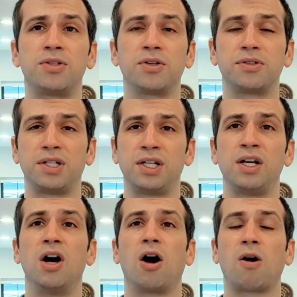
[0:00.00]
you'll see
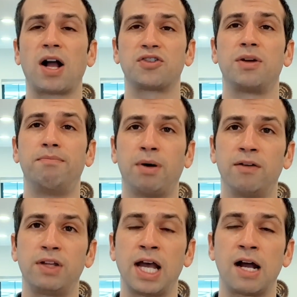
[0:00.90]
are actually above
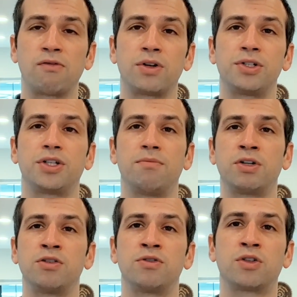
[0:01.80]
the average in
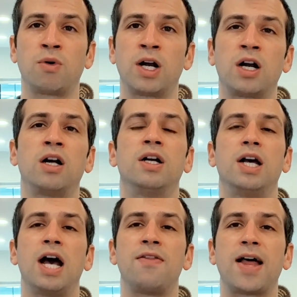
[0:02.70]
Magoon Square.
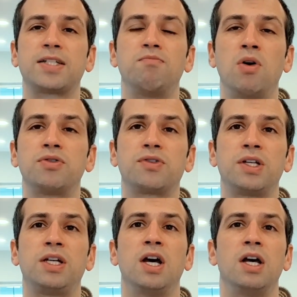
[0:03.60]
And that's
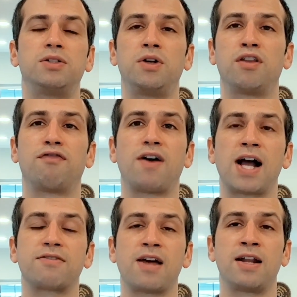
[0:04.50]
mostly due to the
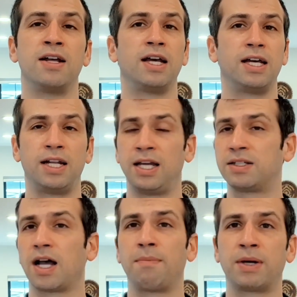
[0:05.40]
fact that it is
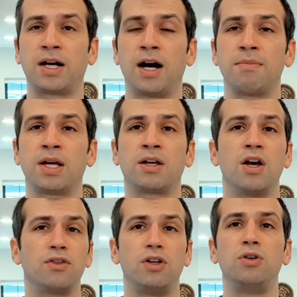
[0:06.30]
up and coming,
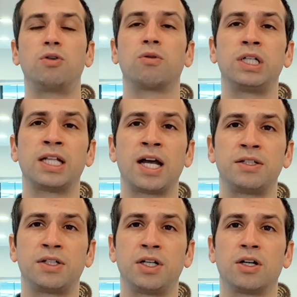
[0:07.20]
the new green
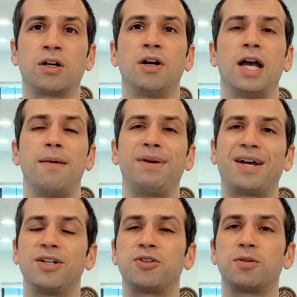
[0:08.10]
line's here. And
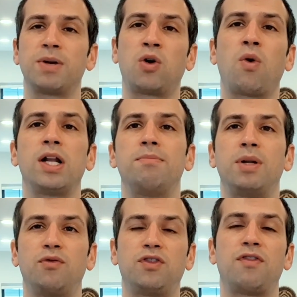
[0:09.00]
because there's been quite a bit
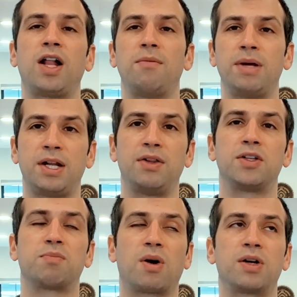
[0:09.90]
of development in this
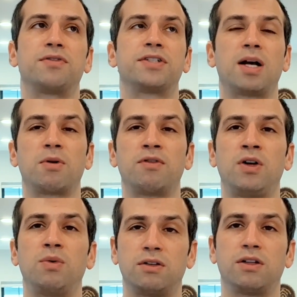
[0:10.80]
part of Somerville
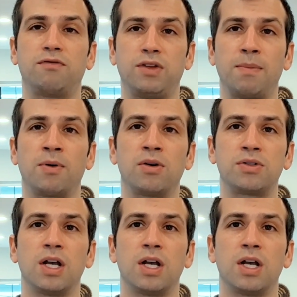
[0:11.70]
with the flippers,